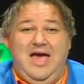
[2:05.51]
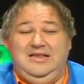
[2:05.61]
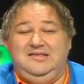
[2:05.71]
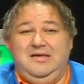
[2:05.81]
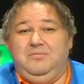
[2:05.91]

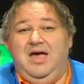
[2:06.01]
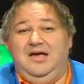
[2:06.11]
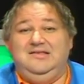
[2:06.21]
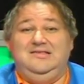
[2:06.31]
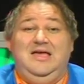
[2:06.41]
And in some
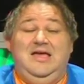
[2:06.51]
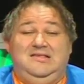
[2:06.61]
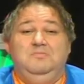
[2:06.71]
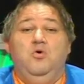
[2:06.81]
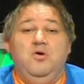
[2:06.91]
cases,
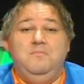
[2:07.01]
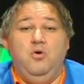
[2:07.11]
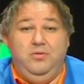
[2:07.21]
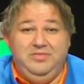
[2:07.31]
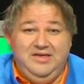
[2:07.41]
it's more
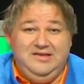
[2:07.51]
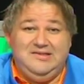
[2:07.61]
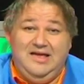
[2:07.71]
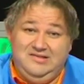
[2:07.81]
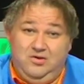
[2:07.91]
important
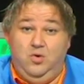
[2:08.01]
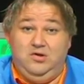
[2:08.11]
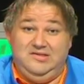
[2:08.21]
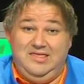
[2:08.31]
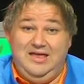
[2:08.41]
these days than it
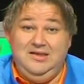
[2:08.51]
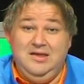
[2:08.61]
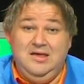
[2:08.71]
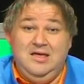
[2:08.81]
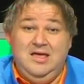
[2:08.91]
was then.
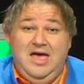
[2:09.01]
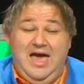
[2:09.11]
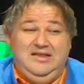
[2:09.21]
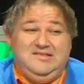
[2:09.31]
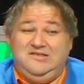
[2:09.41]

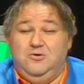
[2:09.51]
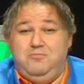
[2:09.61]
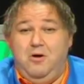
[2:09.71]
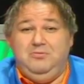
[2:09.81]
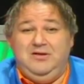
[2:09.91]
And it's still
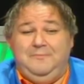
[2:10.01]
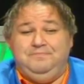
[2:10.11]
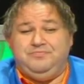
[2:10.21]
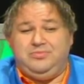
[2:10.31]
popular.